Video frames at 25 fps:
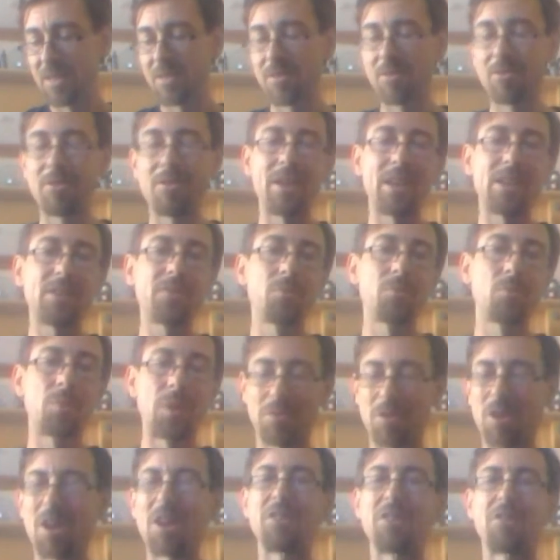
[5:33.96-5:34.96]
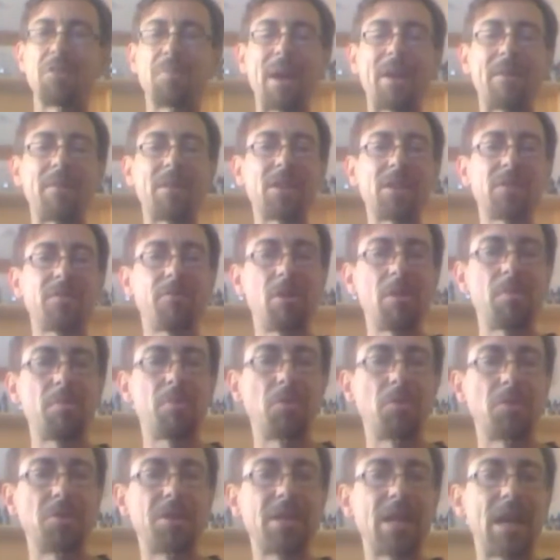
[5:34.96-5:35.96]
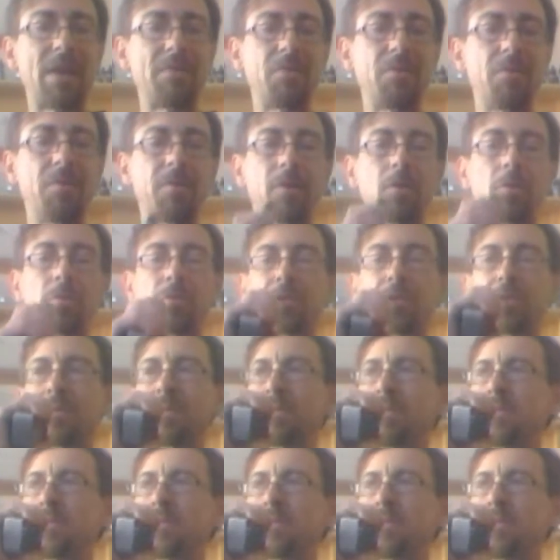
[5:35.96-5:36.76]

Right, that's, well, not underpowering, that's 3.7 volts.